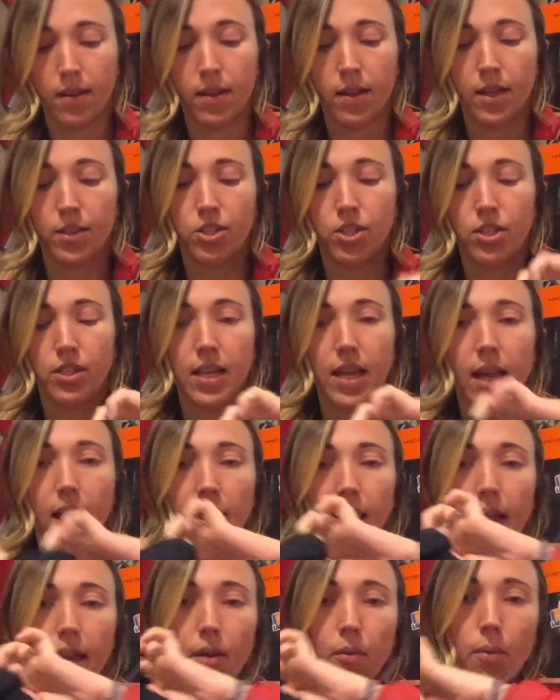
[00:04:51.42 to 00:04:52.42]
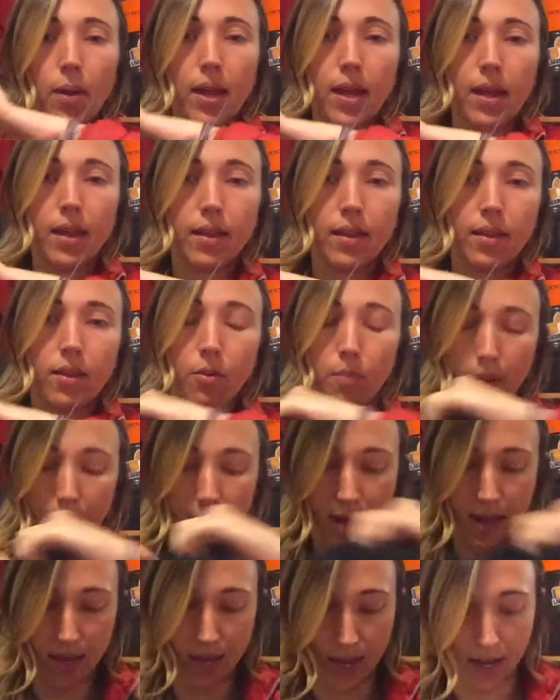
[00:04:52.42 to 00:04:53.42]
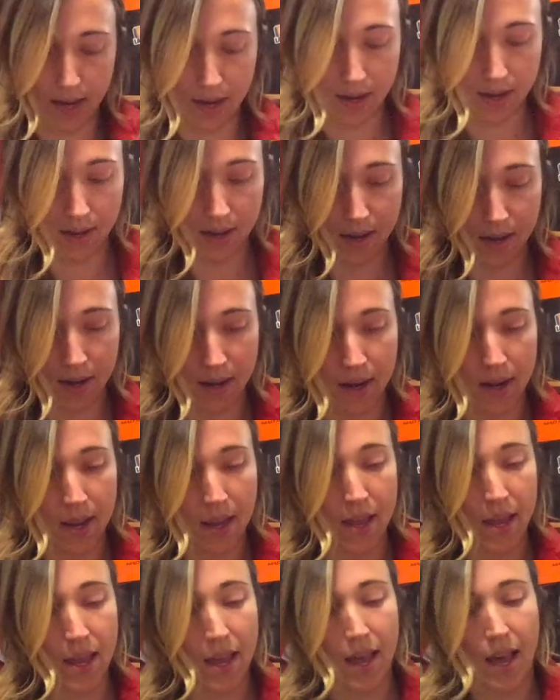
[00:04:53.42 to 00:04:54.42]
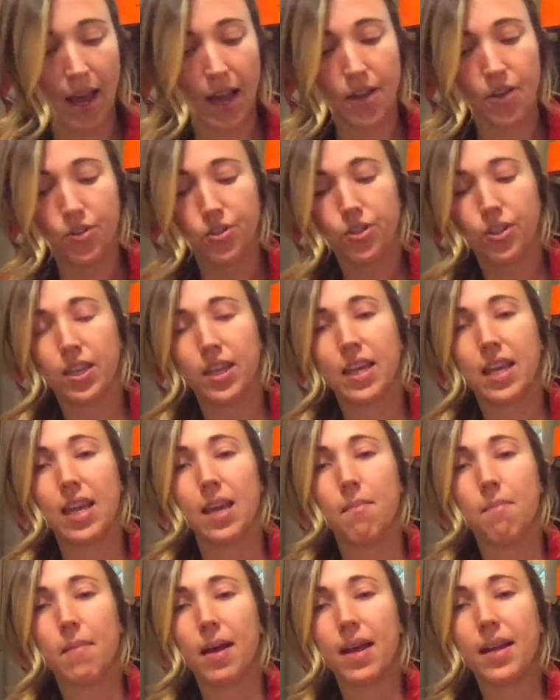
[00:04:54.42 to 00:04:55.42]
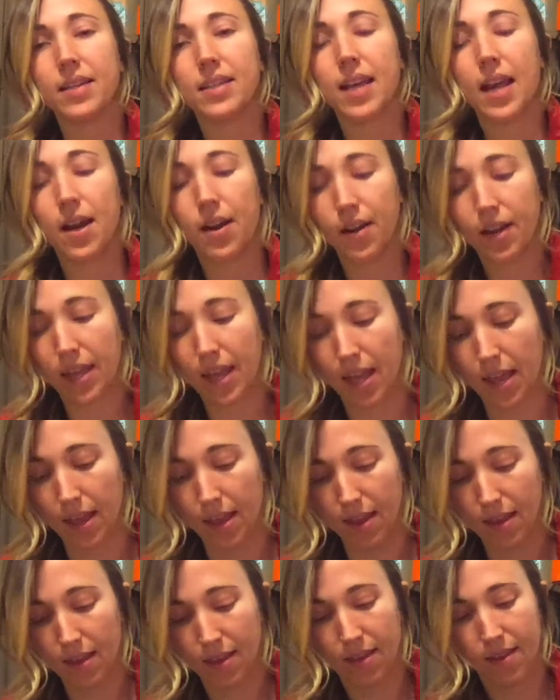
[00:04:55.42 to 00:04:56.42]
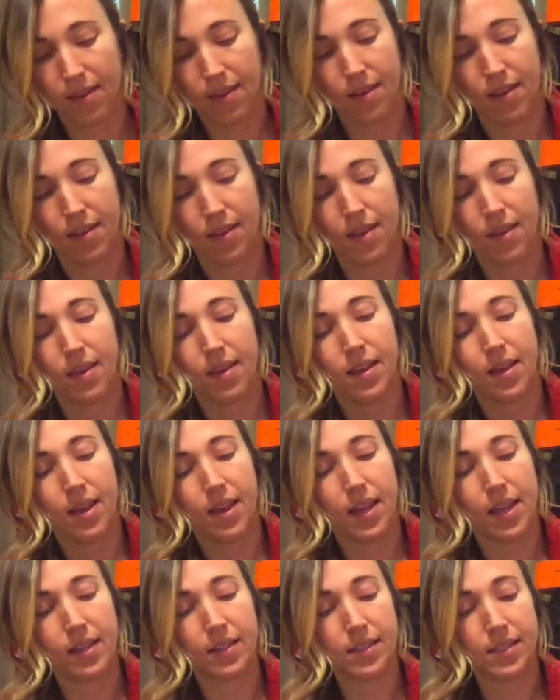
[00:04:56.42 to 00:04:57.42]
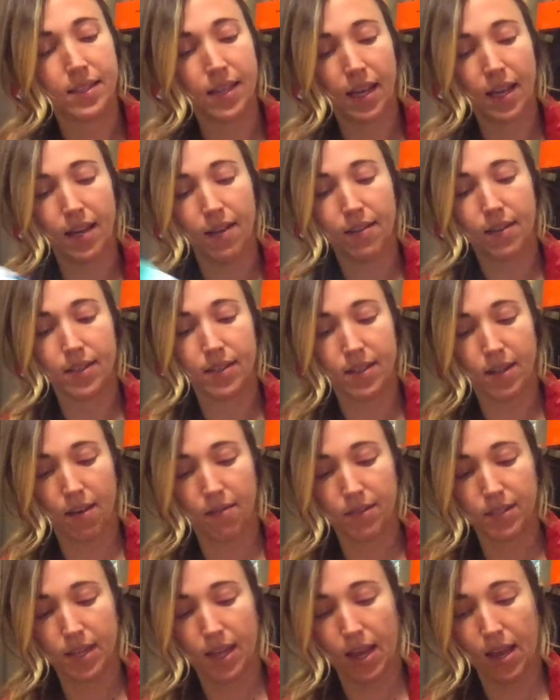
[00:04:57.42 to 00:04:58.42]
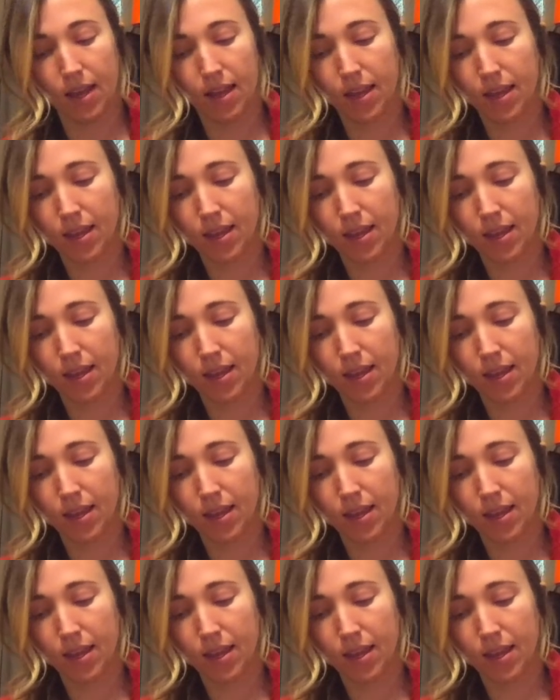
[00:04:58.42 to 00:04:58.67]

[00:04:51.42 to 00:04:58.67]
It's just a lightweight little bag, and I usually keep my entire kit inside of the stuff sack.